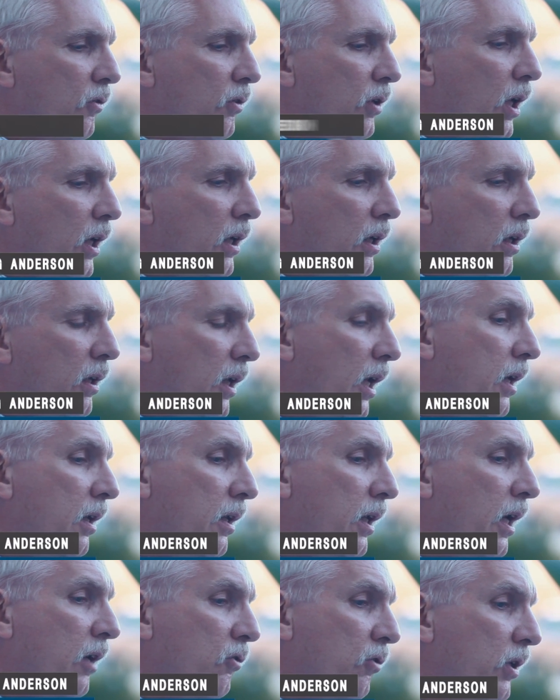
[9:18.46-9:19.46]
study, and
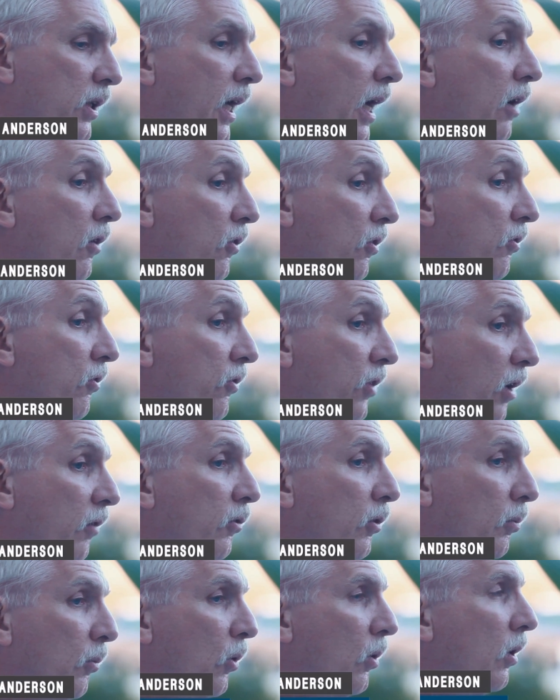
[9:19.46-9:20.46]
actually now there's
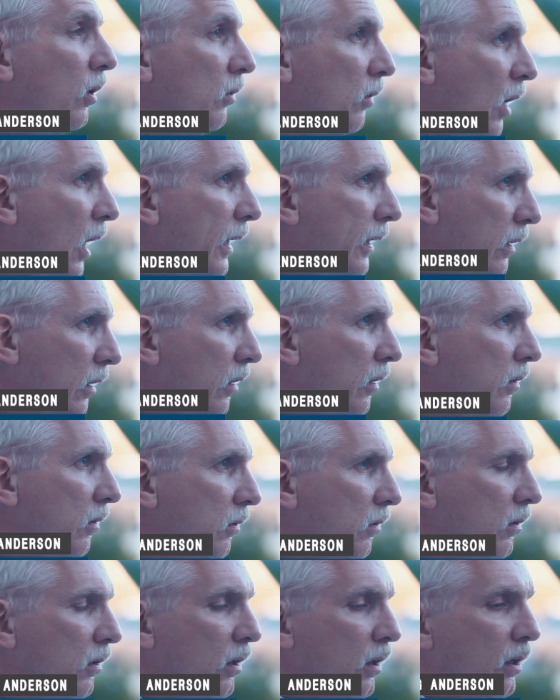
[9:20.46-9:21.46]
several more like it,
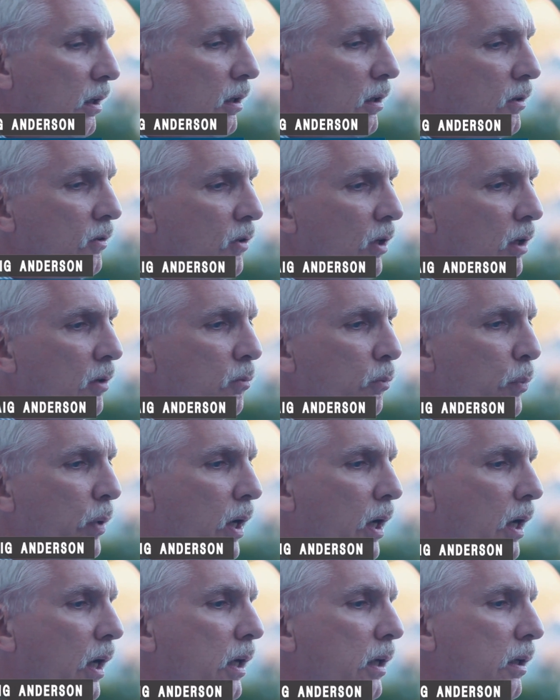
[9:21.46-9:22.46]
done
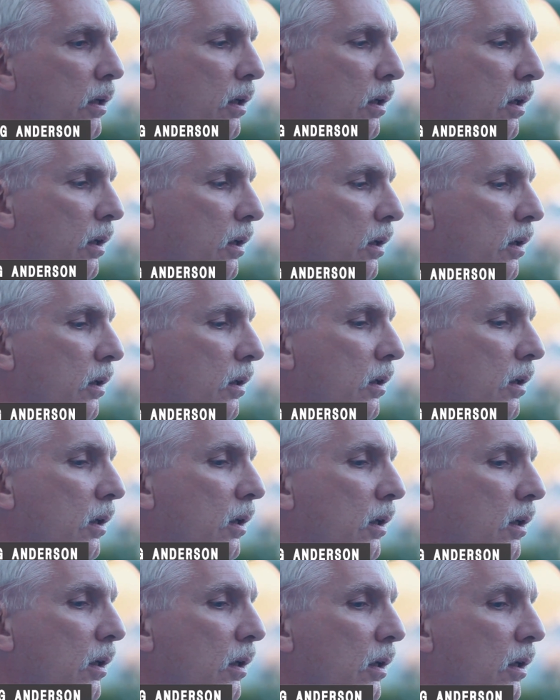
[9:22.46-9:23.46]
by
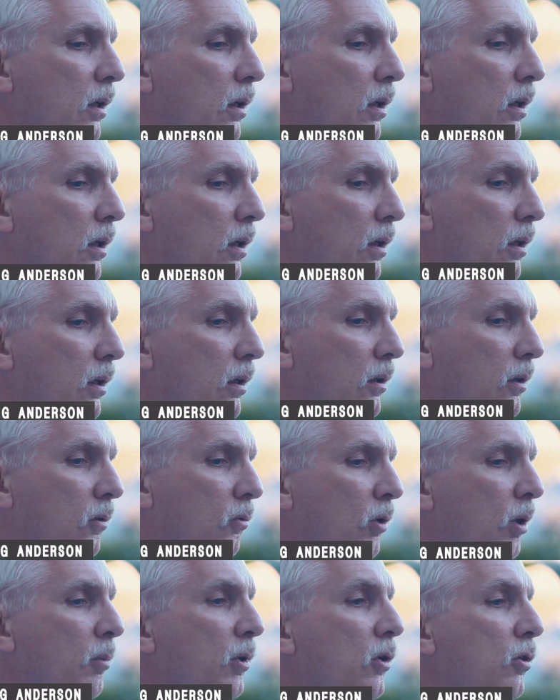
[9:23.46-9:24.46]
a
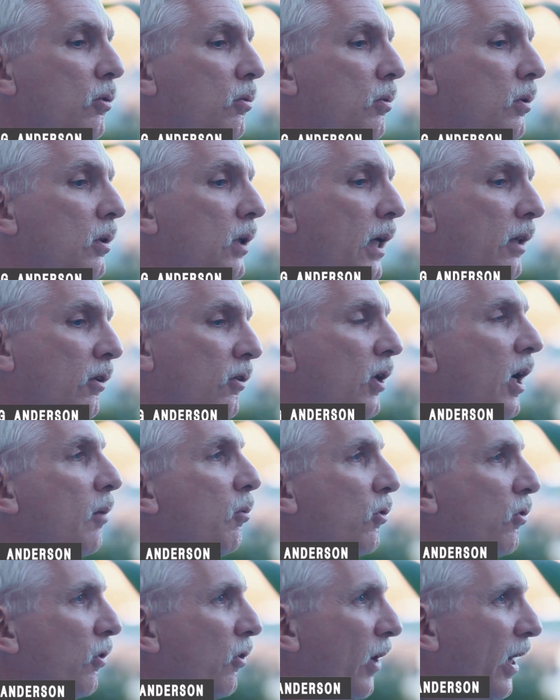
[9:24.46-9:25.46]
woman who at the
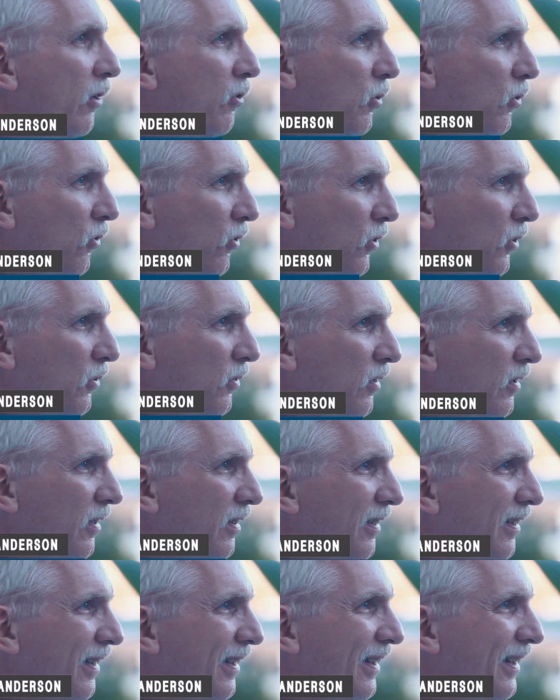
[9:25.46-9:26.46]
time was a graduate student,
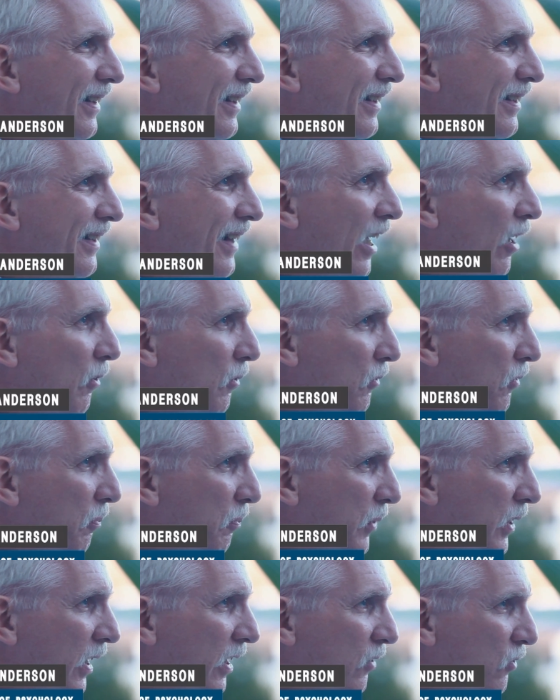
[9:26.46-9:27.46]
now is a
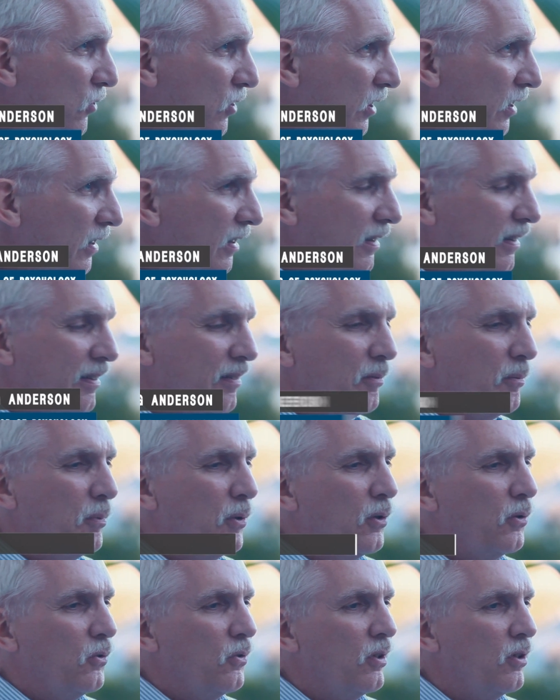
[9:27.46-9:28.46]
PhD
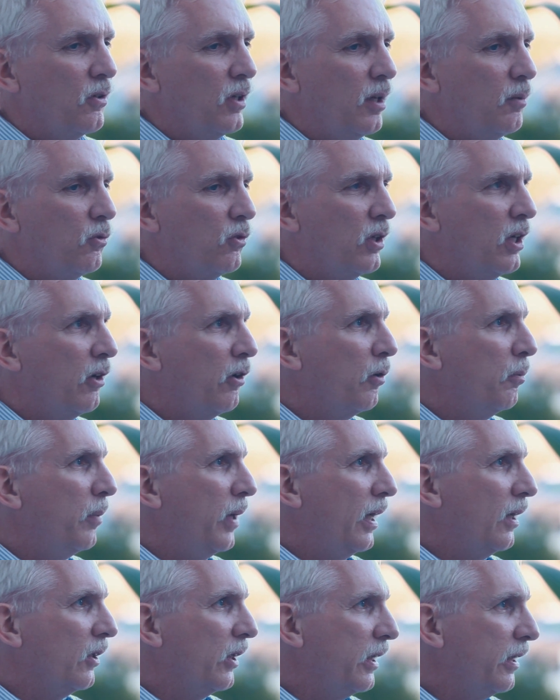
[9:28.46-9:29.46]
person. Her name's Kira
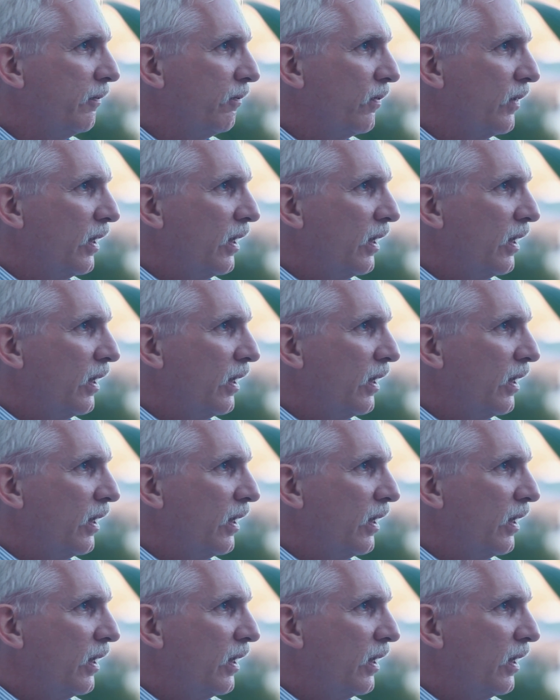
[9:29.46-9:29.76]
Bailey,